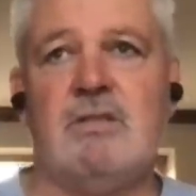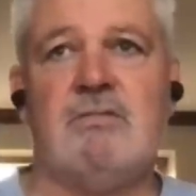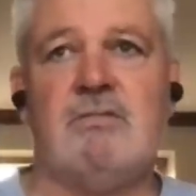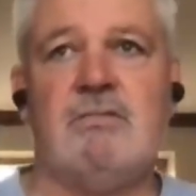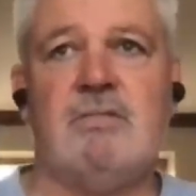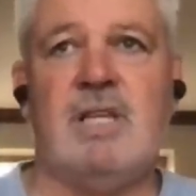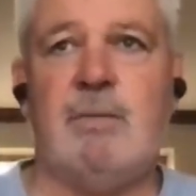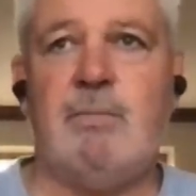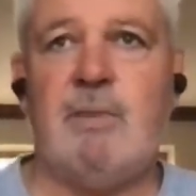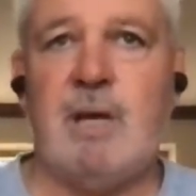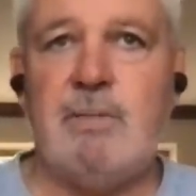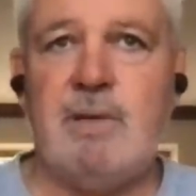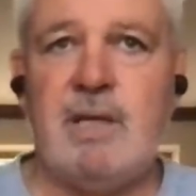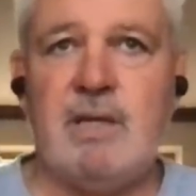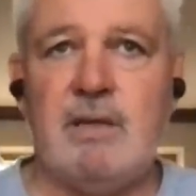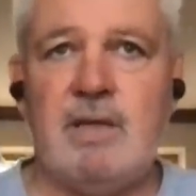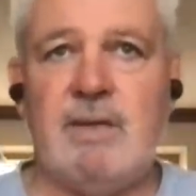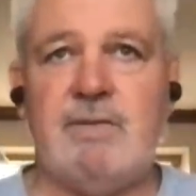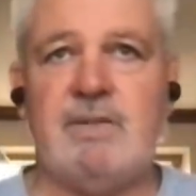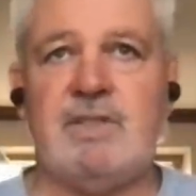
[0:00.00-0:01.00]
then maybe
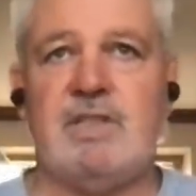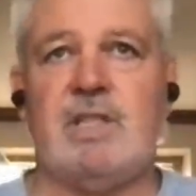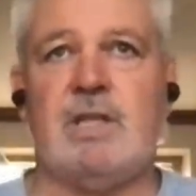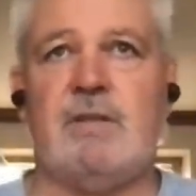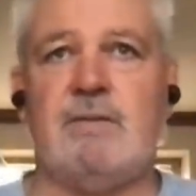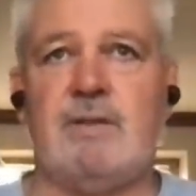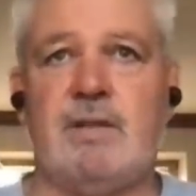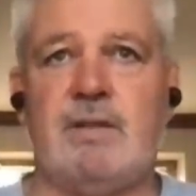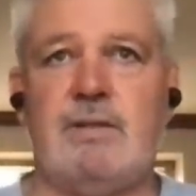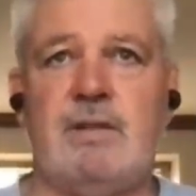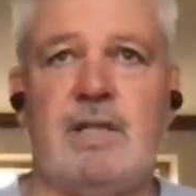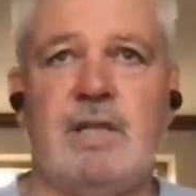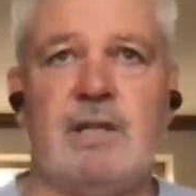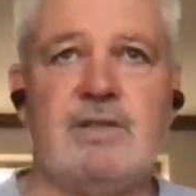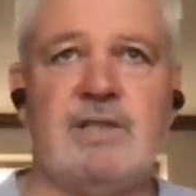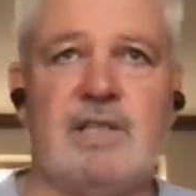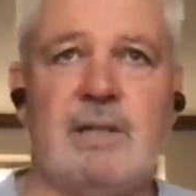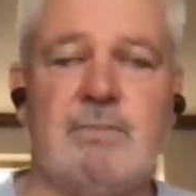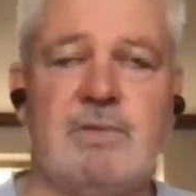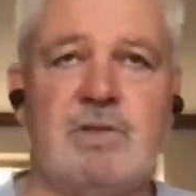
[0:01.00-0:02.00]
you give yourself, you know,
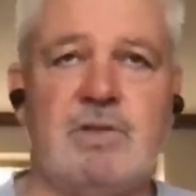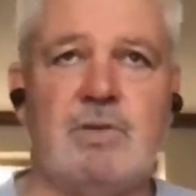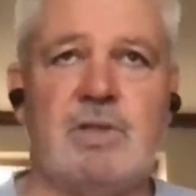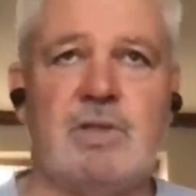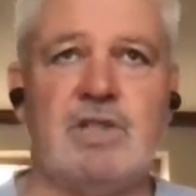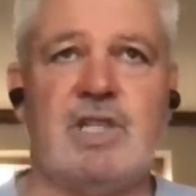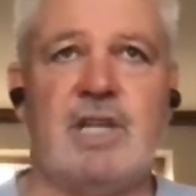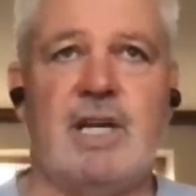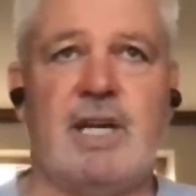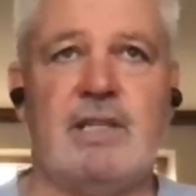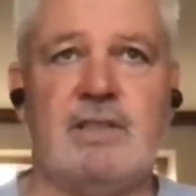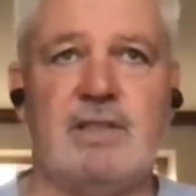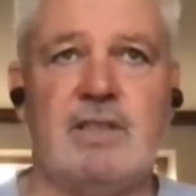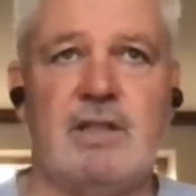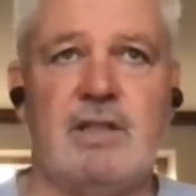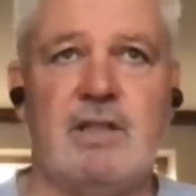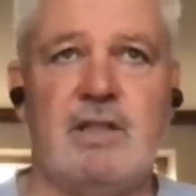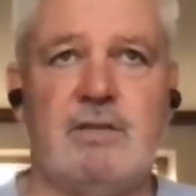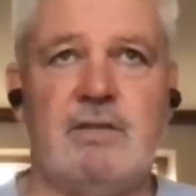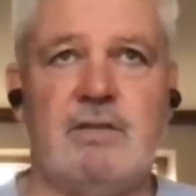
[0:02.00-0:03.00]
some sort of chance.
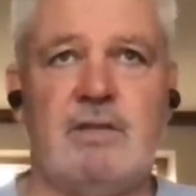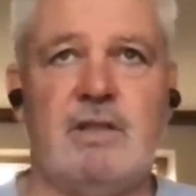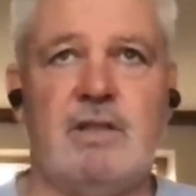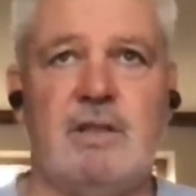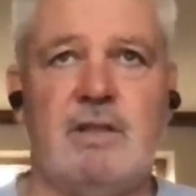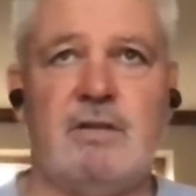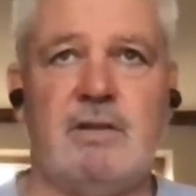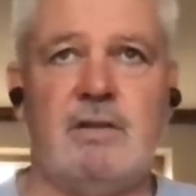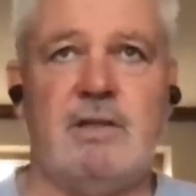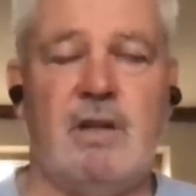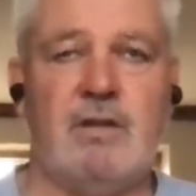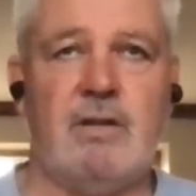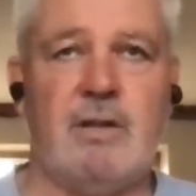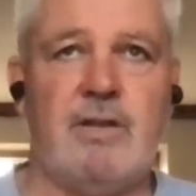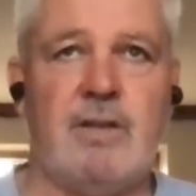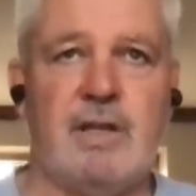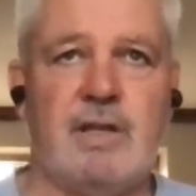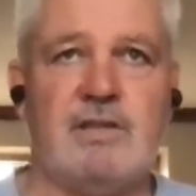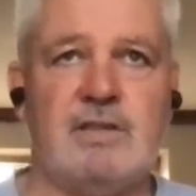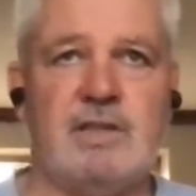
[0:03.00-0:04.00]
So there, there are a lot
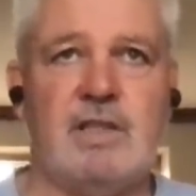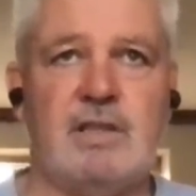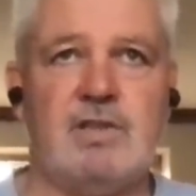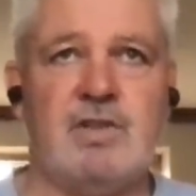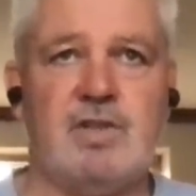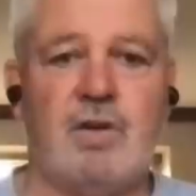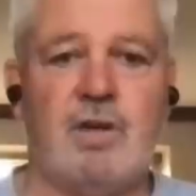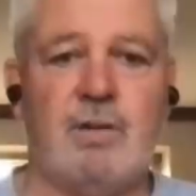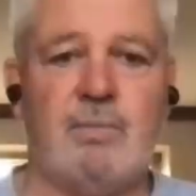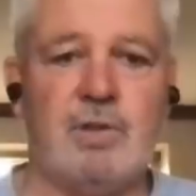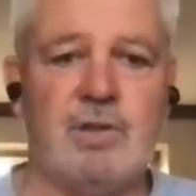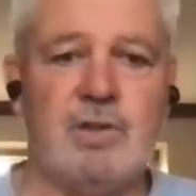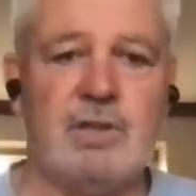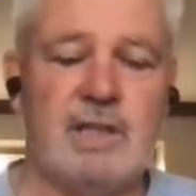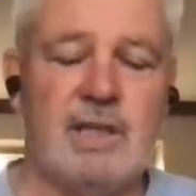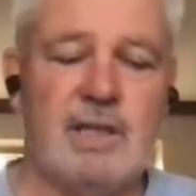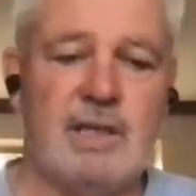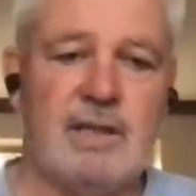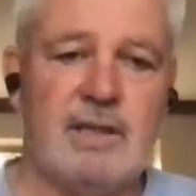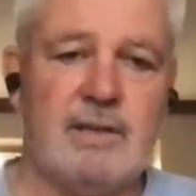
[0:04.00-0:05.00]
of things that you're trying to put
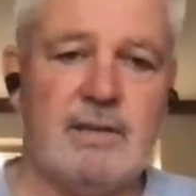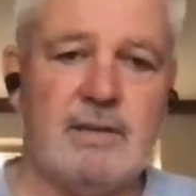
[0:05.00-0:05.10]
together.